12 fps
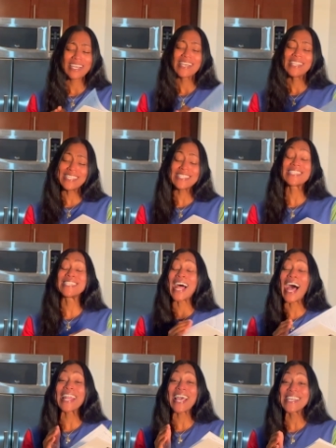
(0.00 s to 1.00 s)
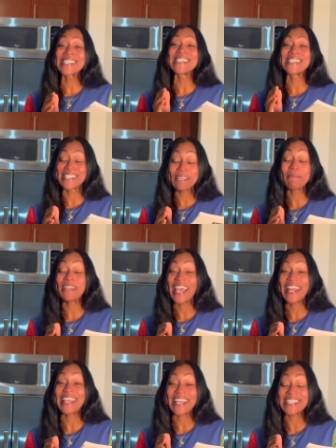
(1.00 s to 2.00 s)
this is not as
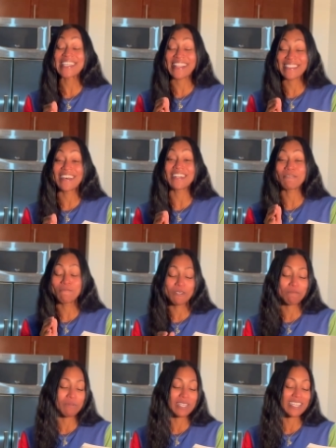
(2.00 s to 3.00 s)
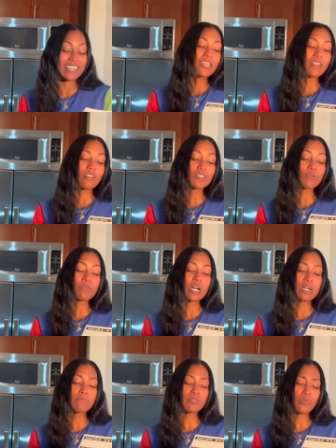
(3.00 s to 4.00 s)
intimidating as I thought it would be. It also
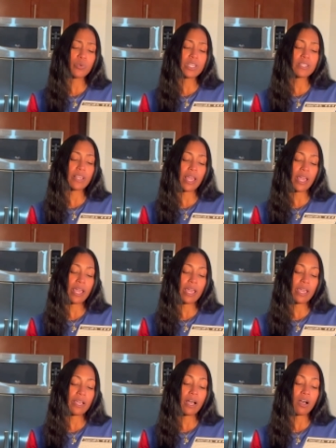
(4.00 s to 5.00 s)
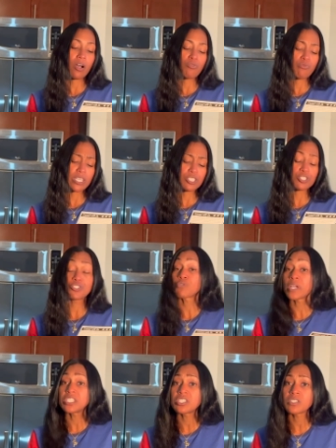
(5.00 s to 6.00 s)
comes with a
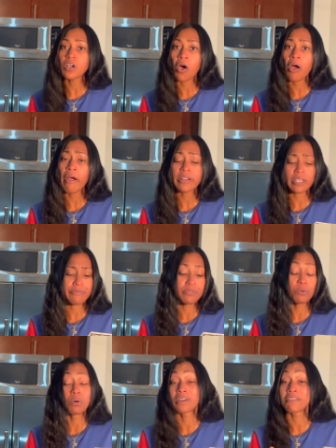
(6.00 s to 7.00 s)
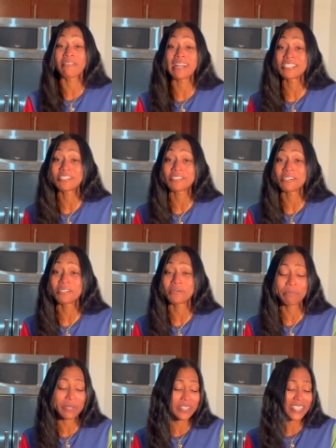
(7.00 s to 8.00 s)
registration card if you want to register your
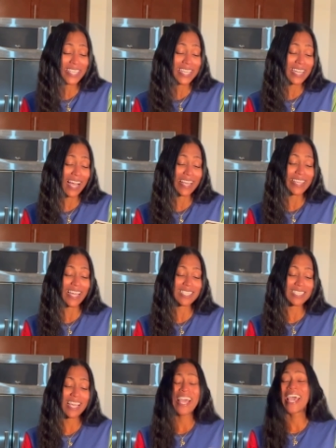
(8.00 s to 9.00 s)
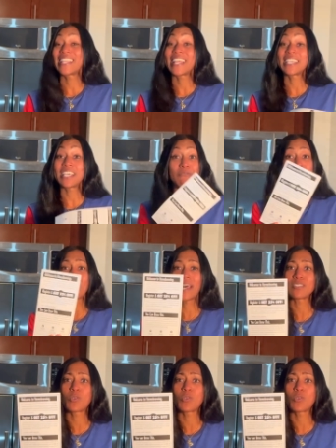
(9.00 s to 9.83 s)
beer kit, I guess, and they give you like